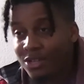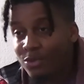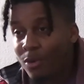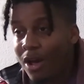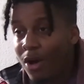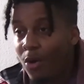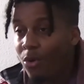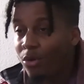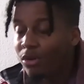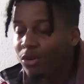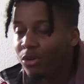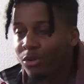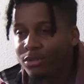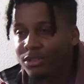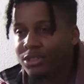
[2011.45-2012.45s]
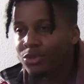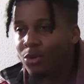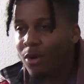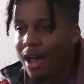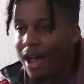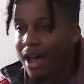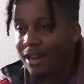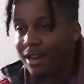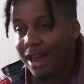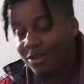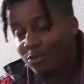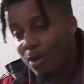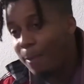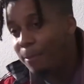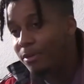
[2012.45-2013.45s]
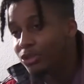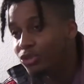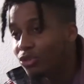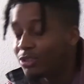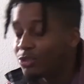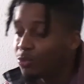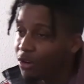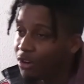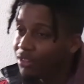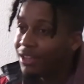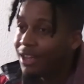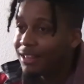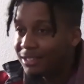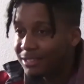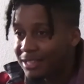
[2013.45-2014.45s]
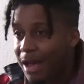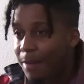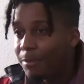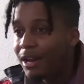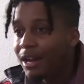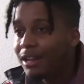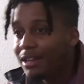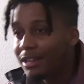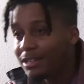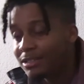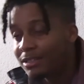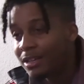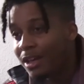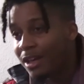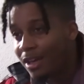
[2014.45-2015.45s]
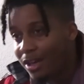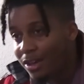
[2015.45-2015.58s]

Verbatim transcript: That's why I hold loyalty so high. That's why I put trustworthy at the top of that list.